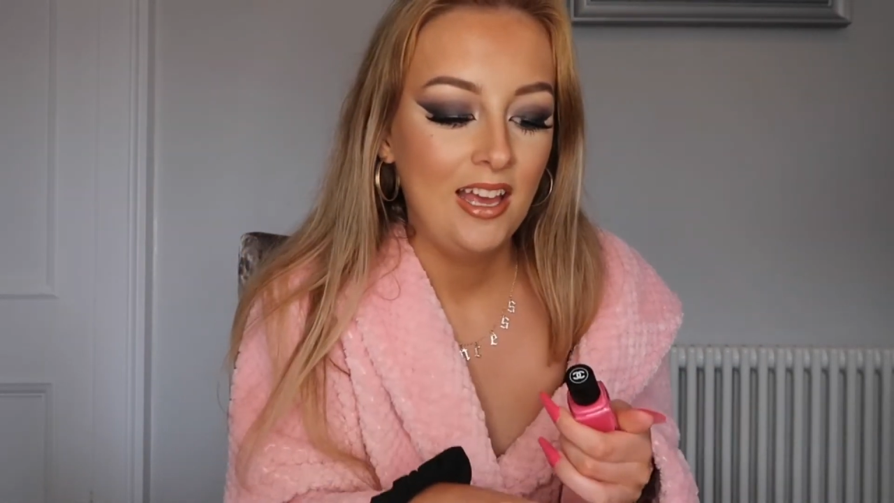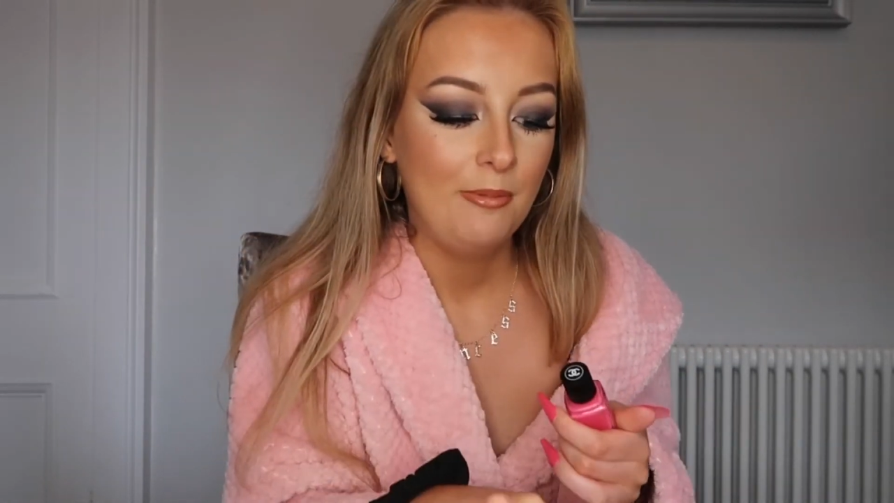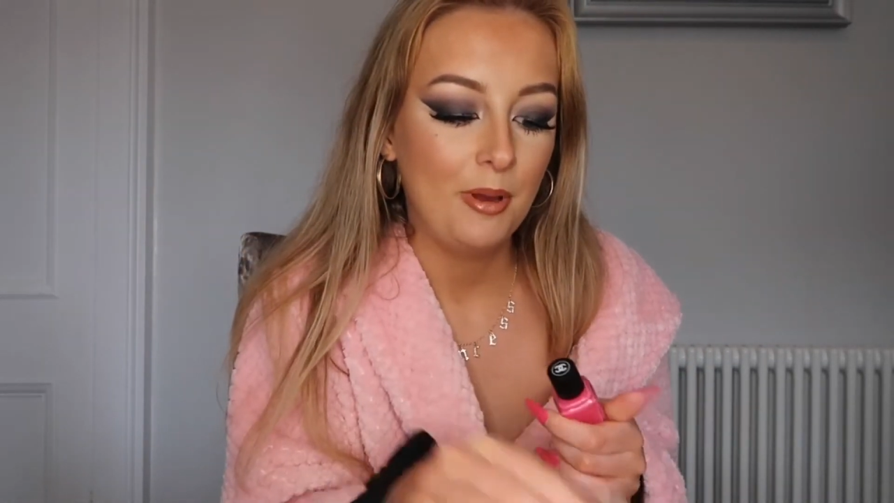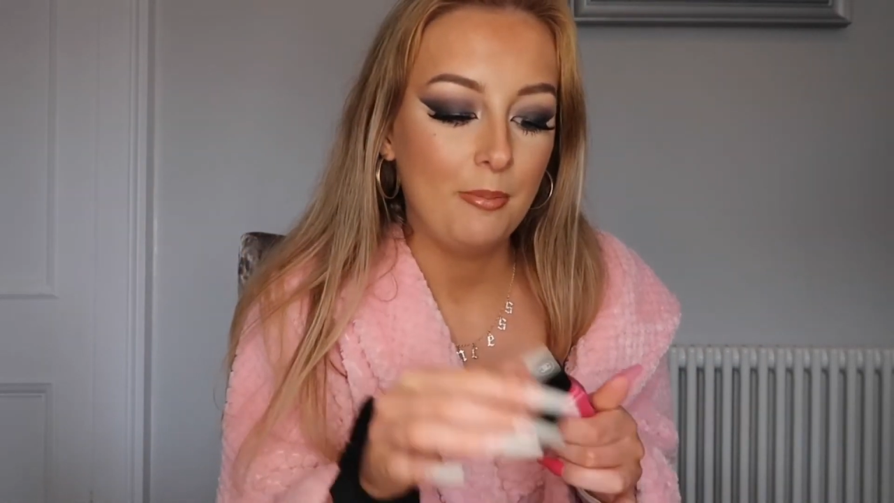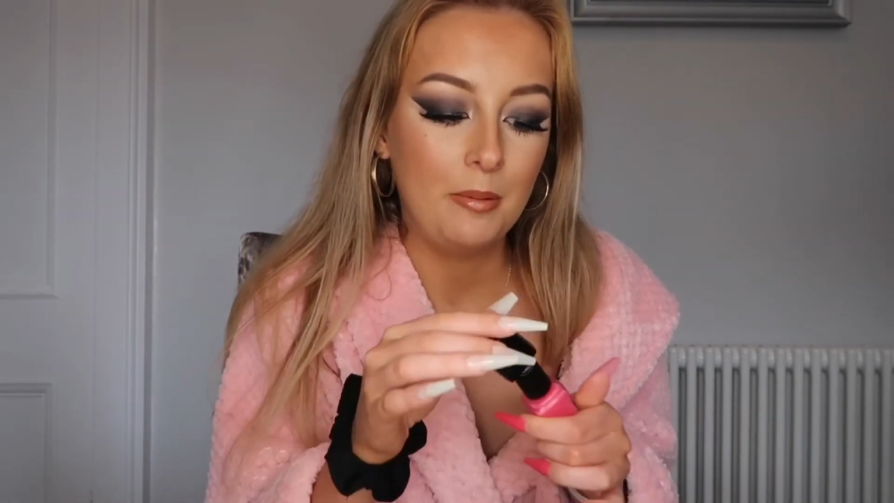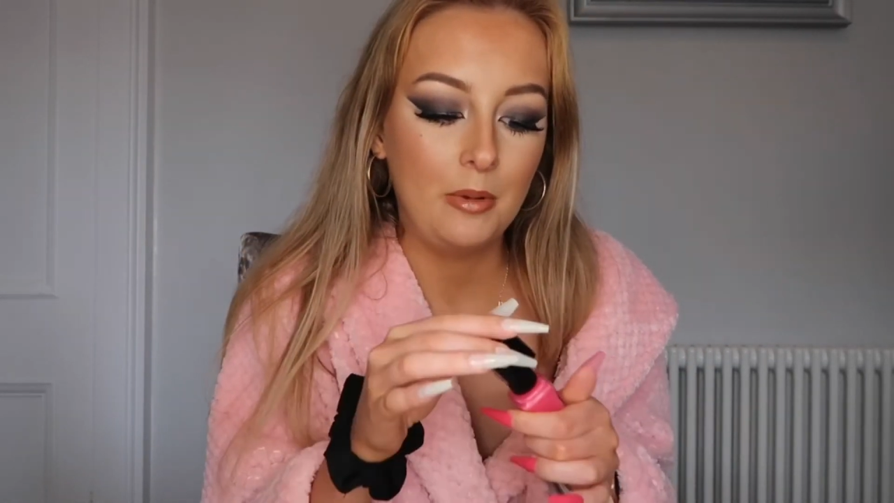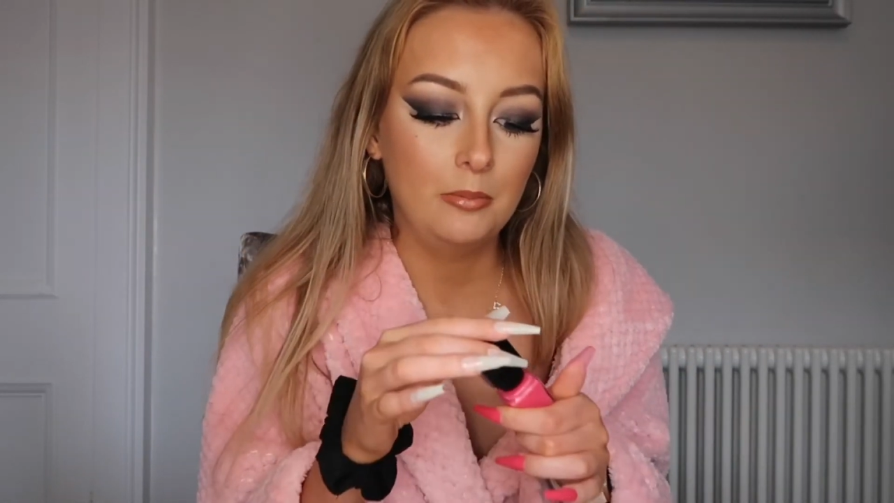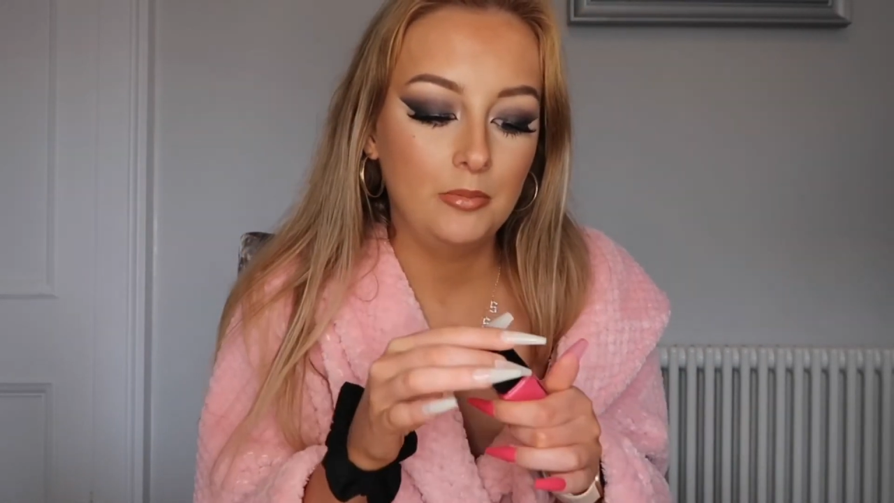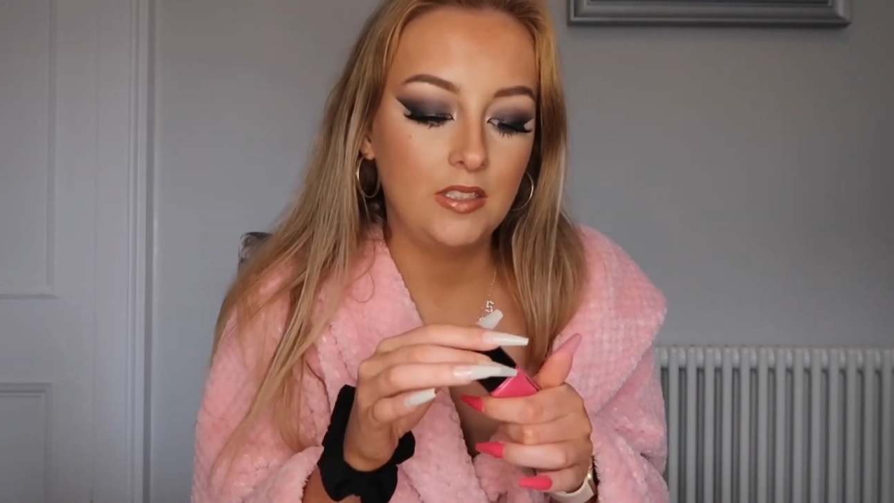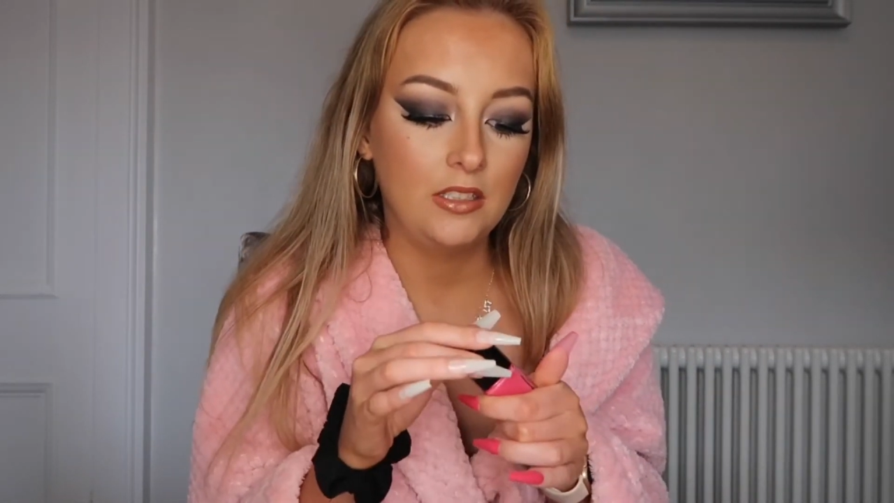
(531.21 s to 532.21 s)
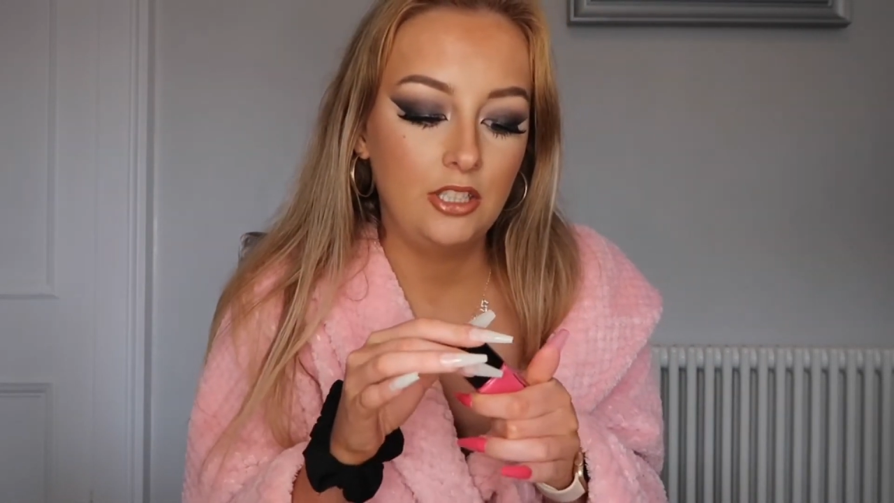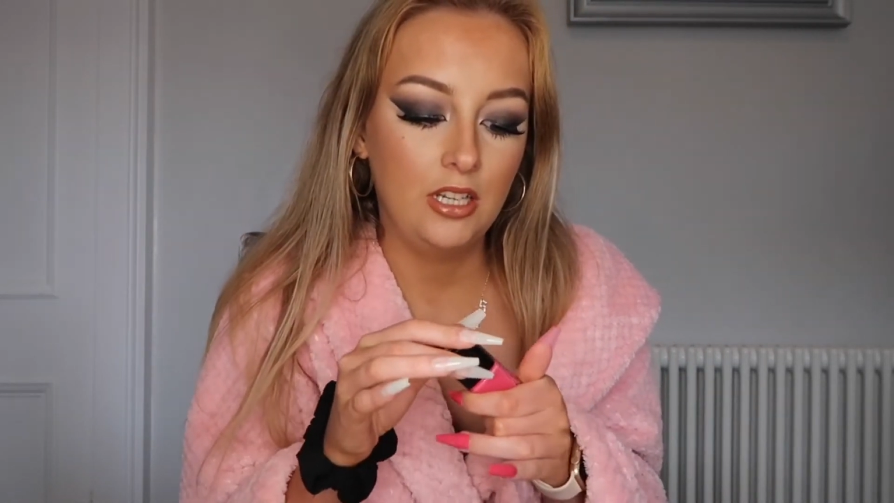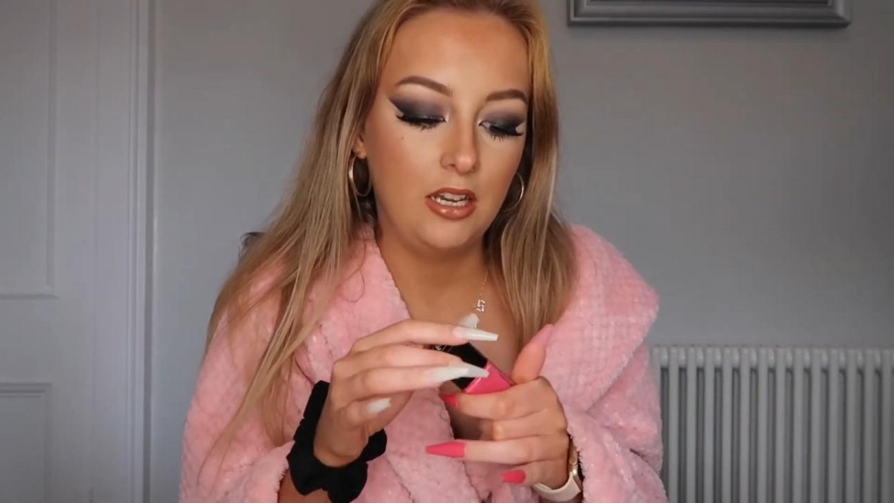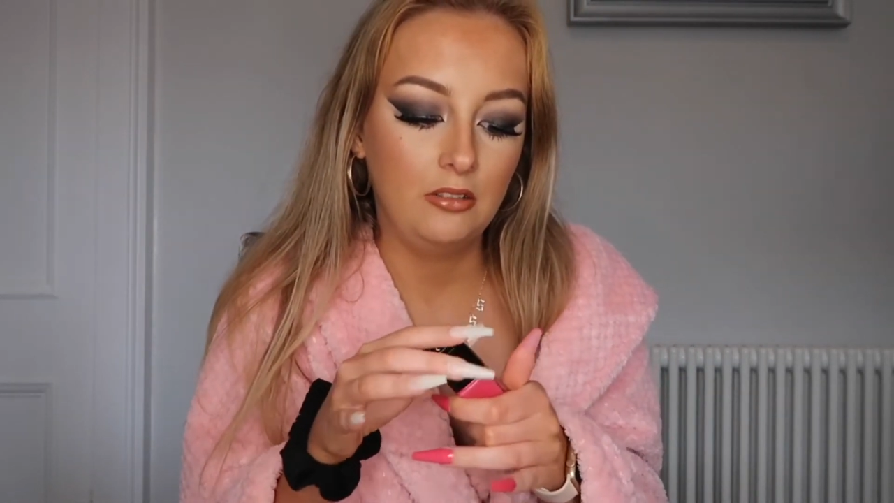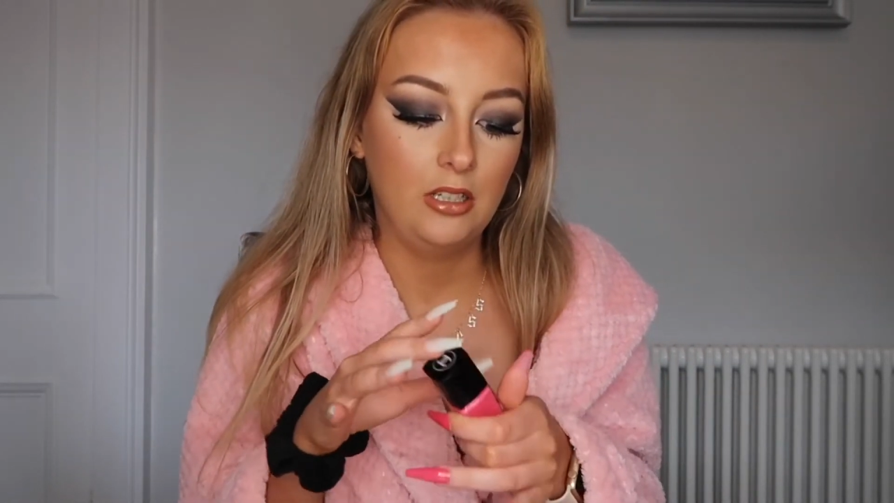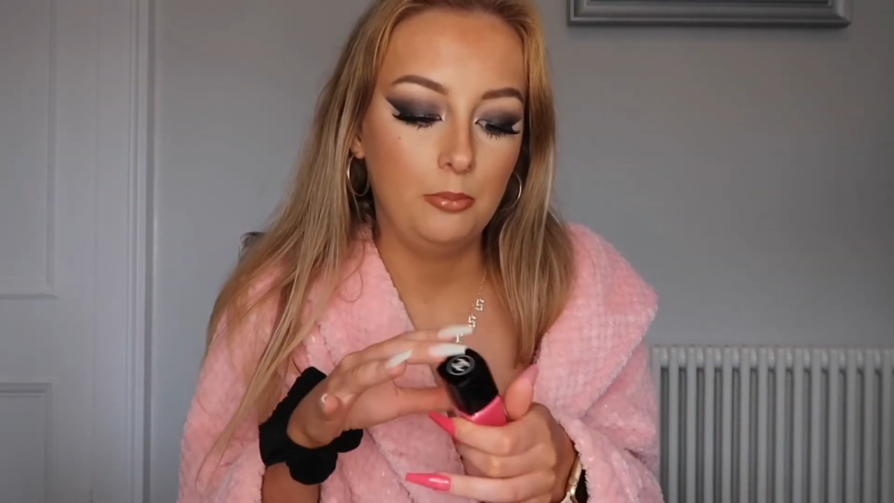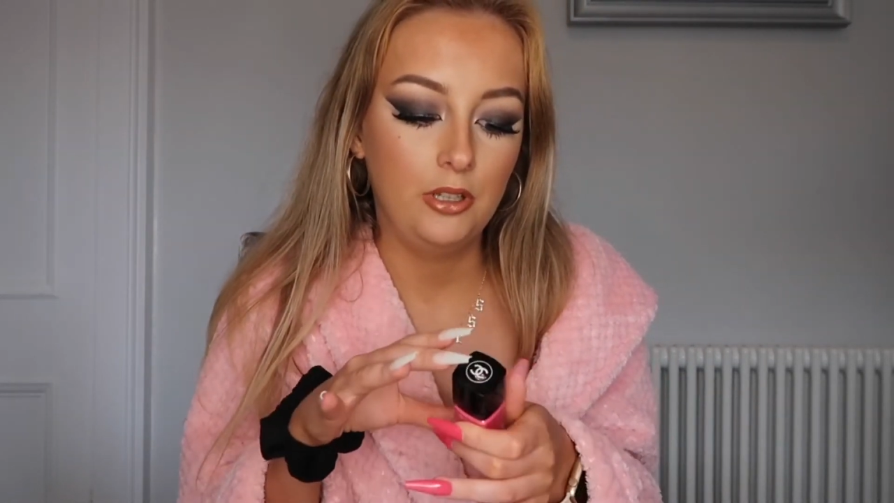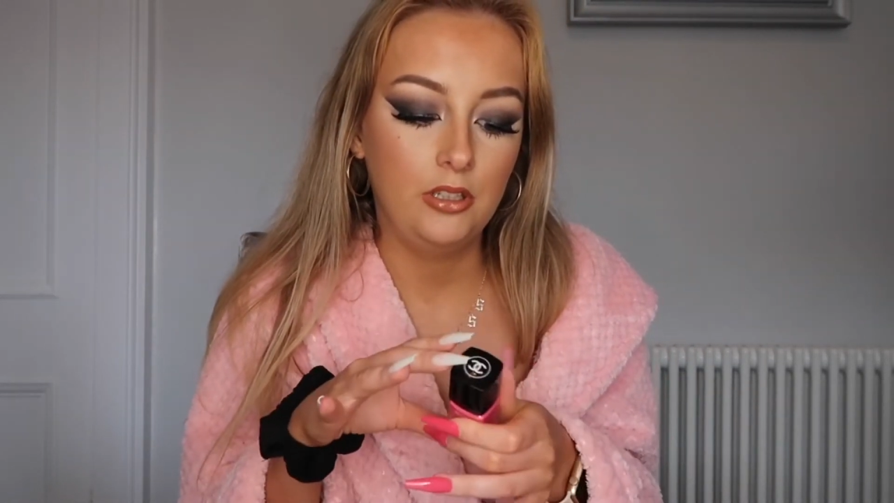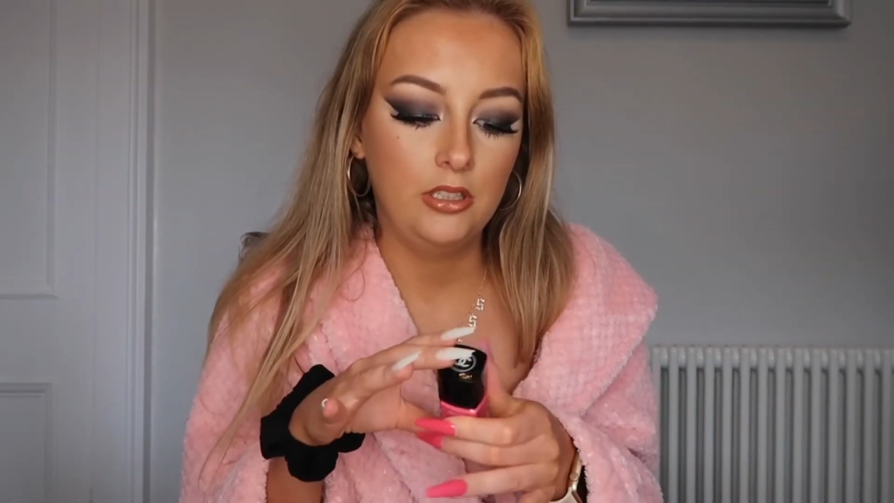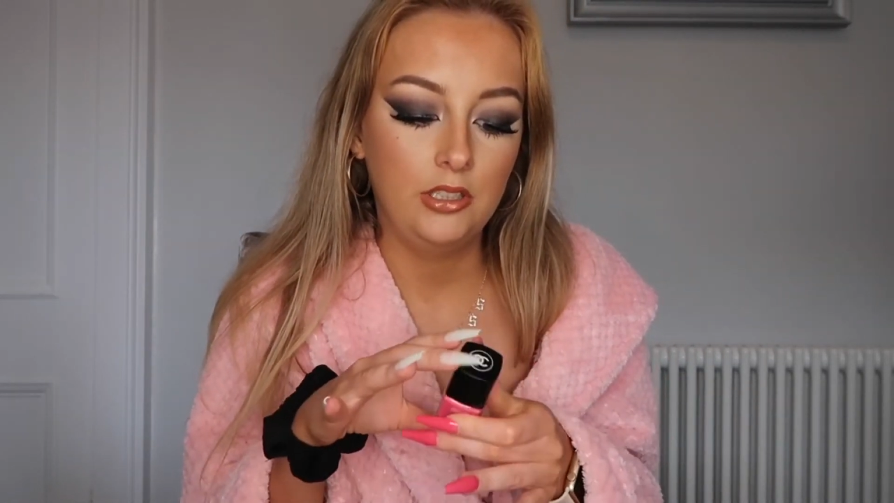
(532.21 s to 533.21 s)
but my mum's Chanel nail
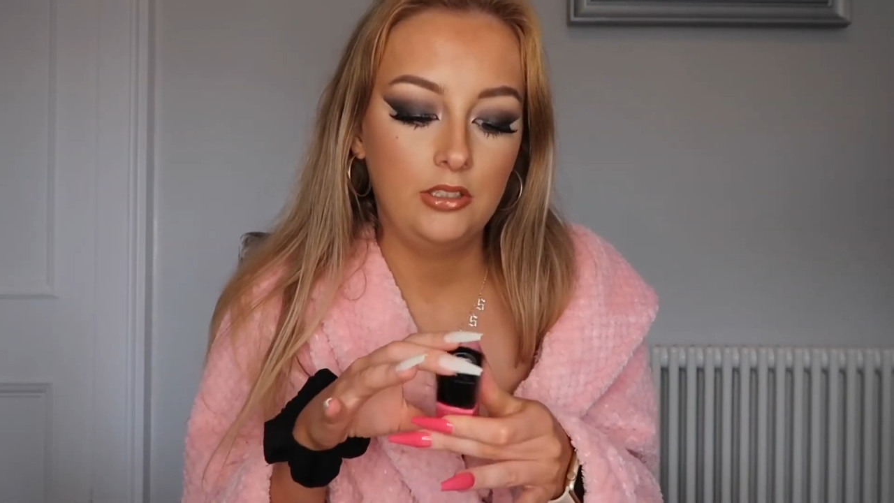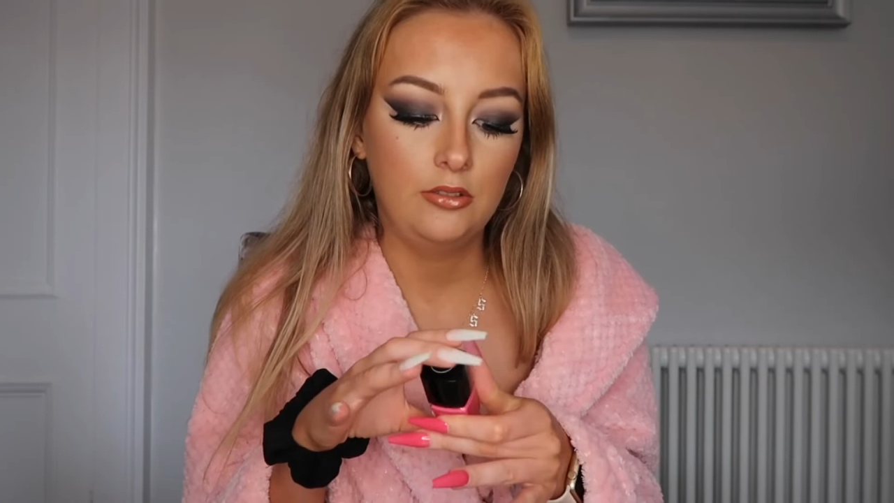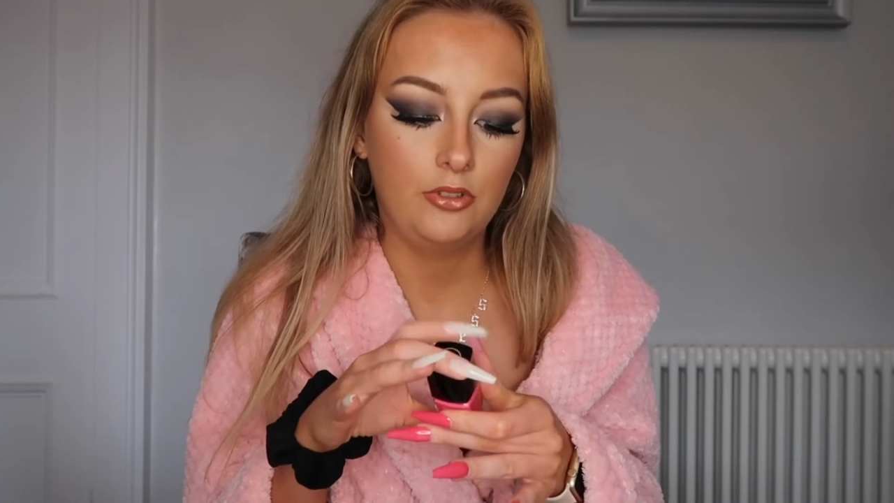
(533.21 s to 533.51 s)
polish